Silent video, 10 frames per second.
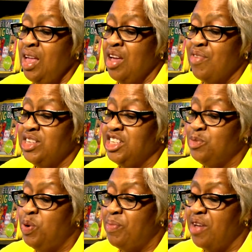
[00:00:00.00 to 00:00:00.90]
If I
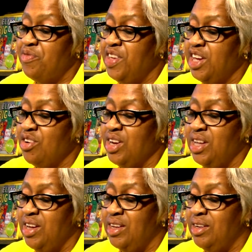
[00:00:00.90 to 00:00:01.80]
just put my finger
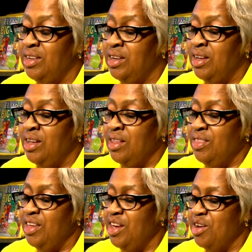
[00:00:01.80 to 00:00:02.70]
in it,
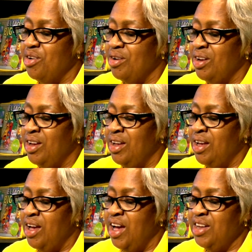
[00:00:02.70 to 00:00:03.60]
there,
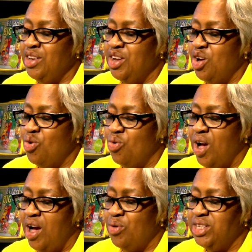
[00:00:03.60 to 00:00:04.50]
I know
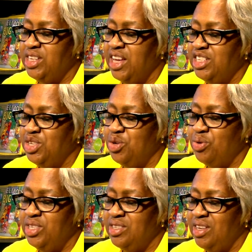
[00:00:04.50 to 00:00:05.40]
how it tastes,
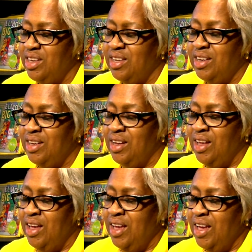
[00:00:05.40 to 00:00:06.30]
Huey said.
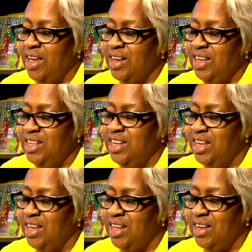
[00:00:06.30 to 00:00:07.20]
And he
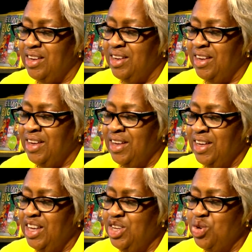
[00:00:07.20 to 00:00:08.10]
did.
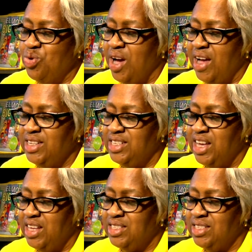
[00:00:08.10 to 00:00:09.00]
He knew how it
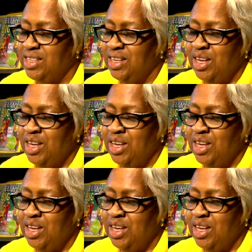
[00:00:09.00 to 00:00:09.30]
tastes.